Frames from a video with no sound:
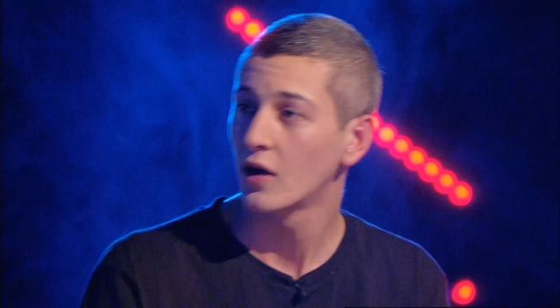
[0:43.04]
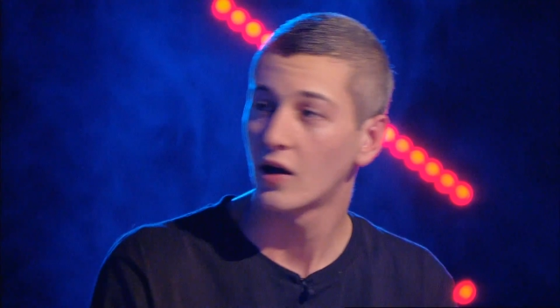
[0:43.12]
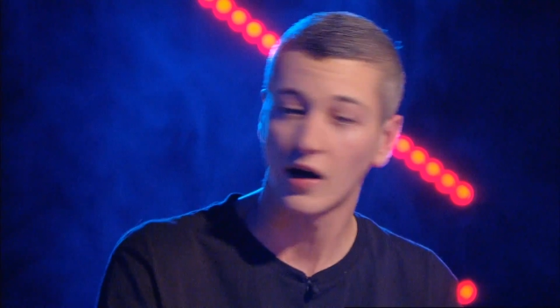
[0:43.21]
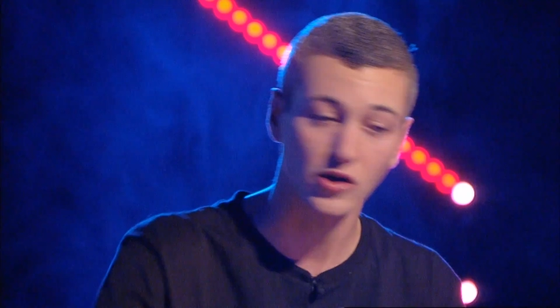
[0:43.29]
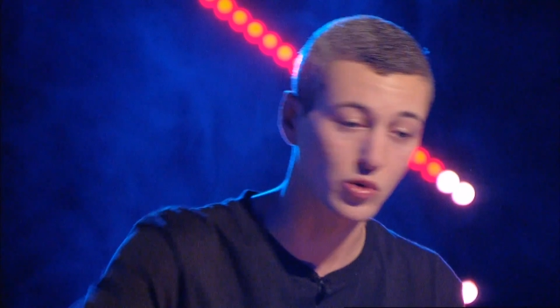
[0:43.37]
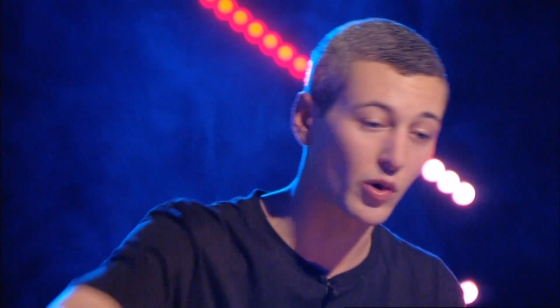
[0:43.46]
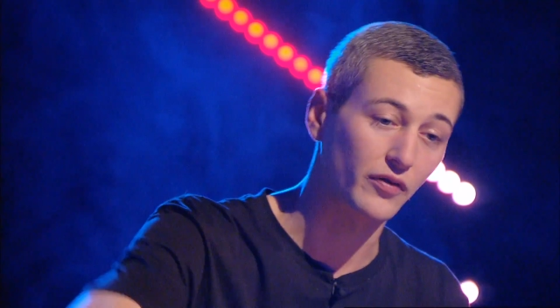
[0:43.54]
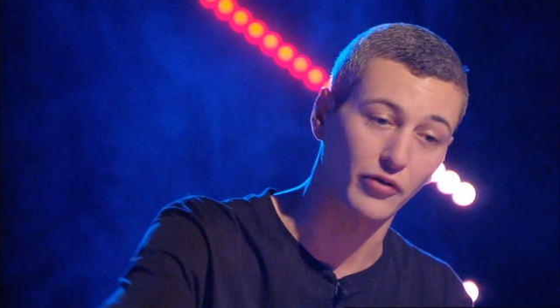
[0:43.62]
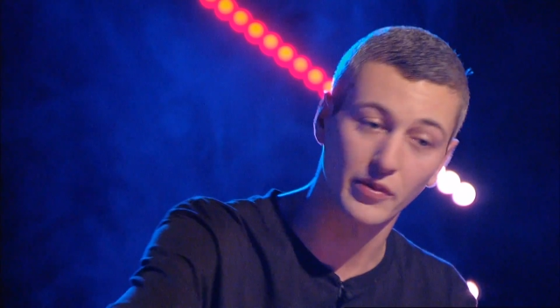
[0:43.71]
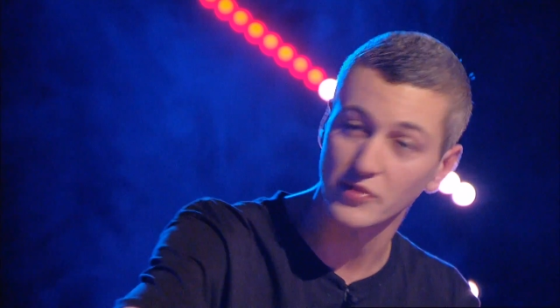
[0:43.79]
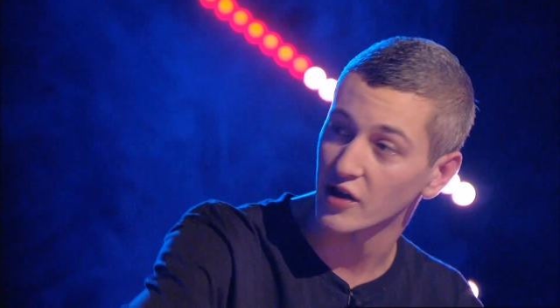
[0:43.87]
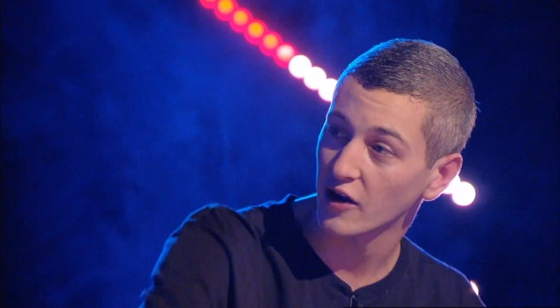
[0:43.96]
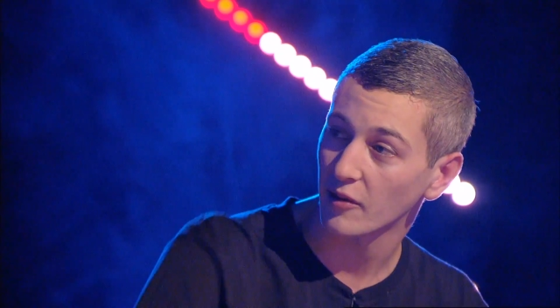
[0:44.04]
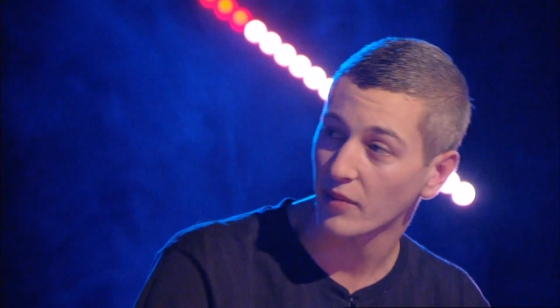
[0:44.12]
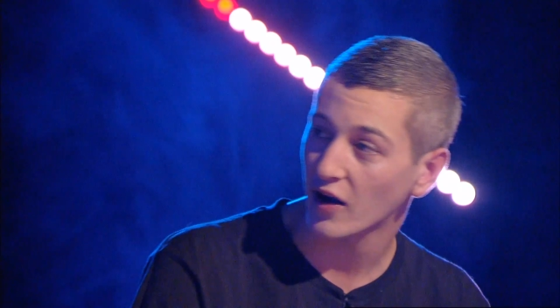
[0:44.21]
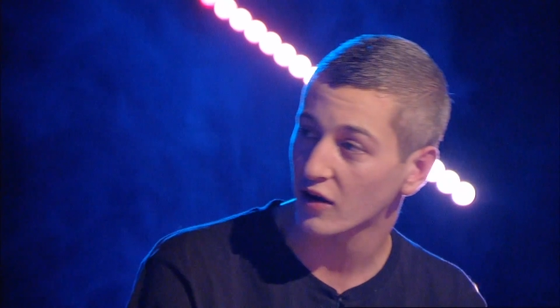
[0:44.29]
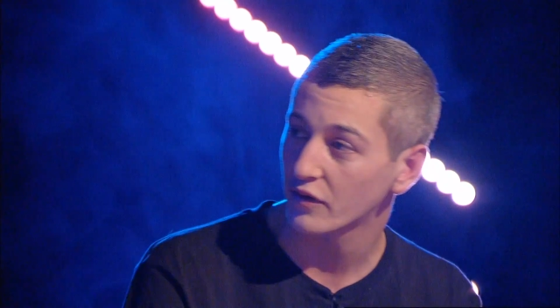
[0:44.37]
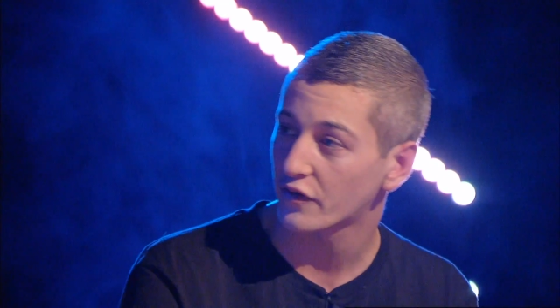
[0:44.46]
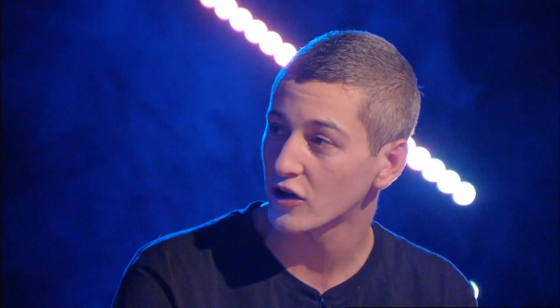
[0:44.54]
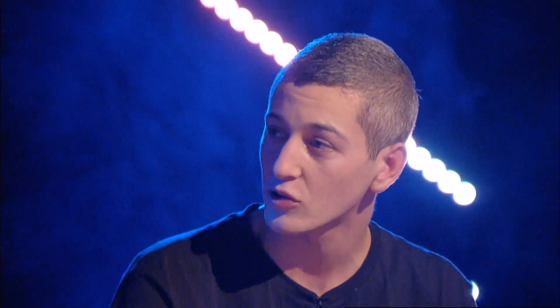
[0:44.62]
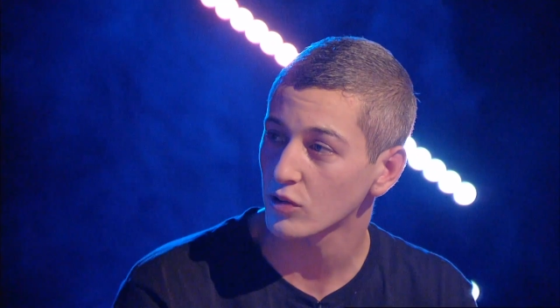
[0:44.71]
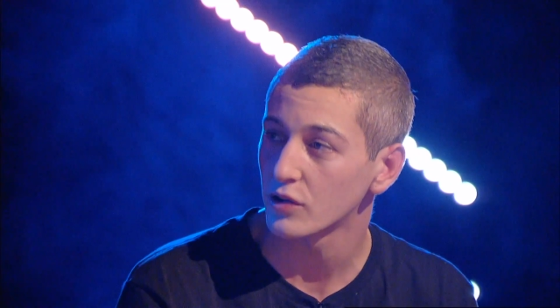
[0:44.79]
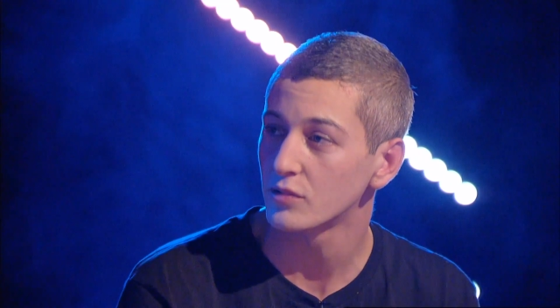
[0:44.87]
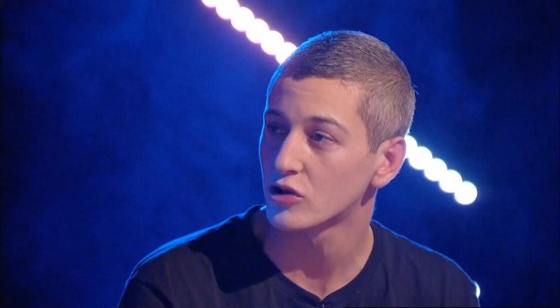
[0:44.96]
Had to wait for him to get back and finish
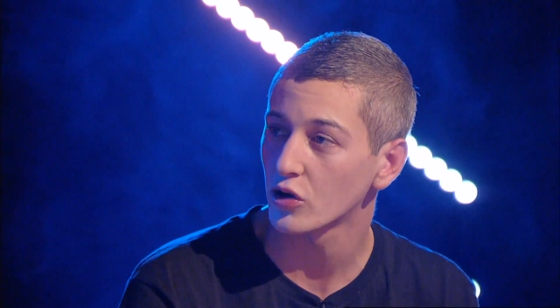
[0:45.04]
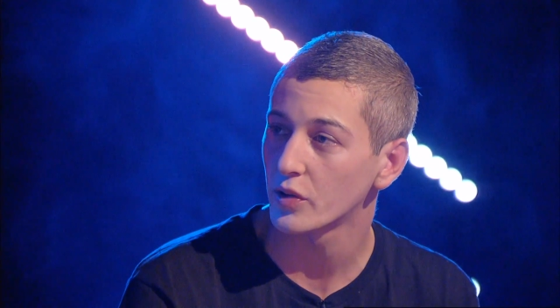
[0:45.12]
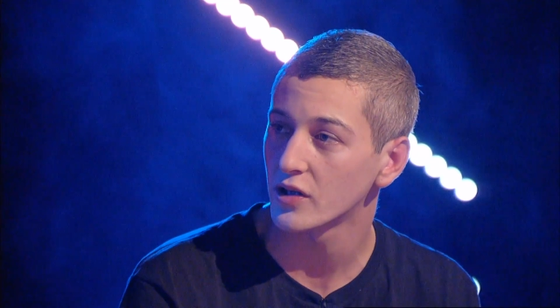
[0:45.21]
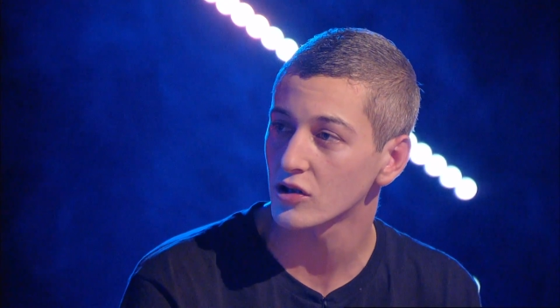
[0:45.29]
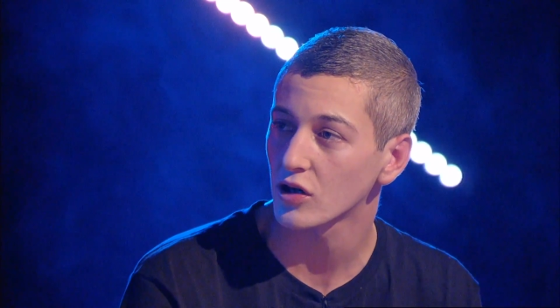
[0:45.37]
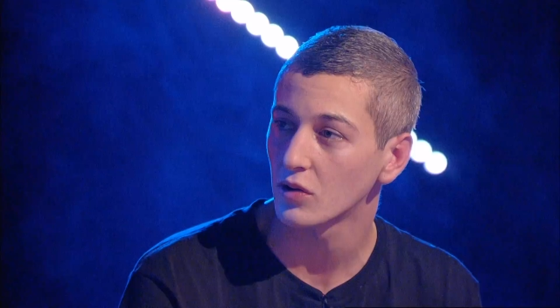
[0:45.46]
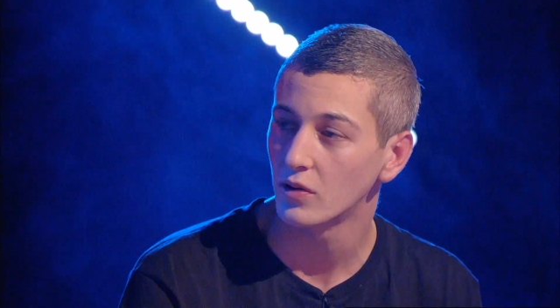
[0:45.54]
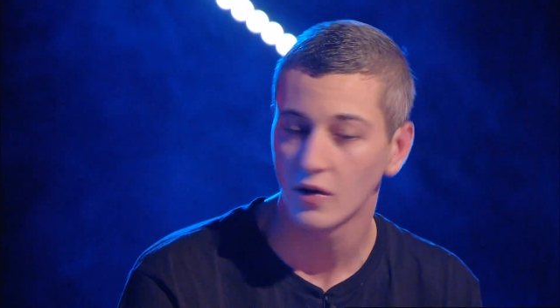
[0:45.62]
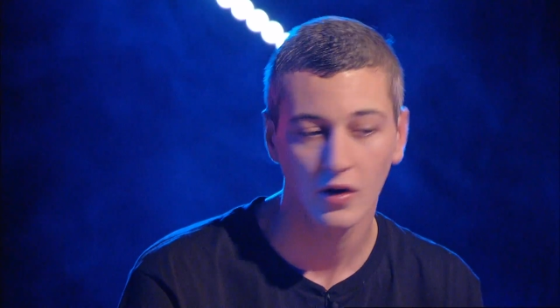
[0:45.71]
what he was doing, so